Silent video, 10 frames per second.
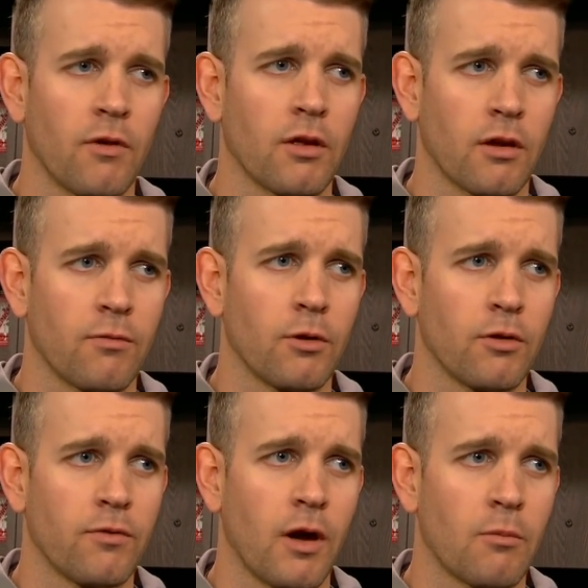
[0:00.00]
I felt like I
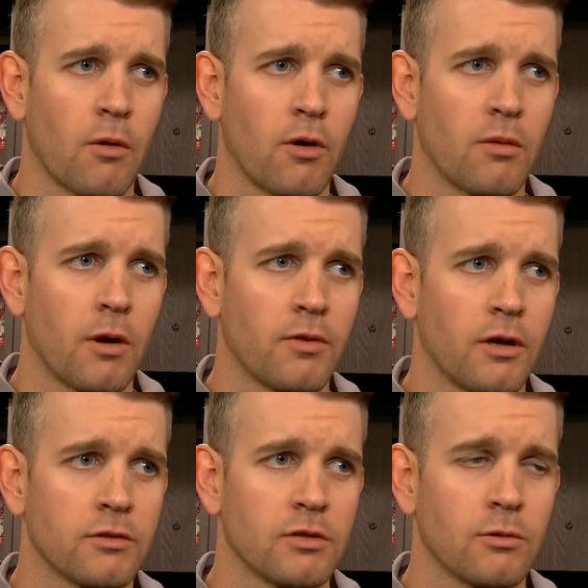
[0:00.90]
really found my rhythm out
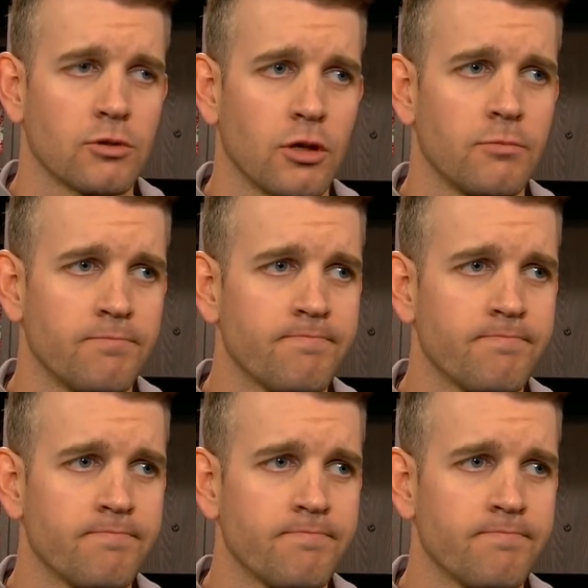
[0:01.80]
there, so that was good.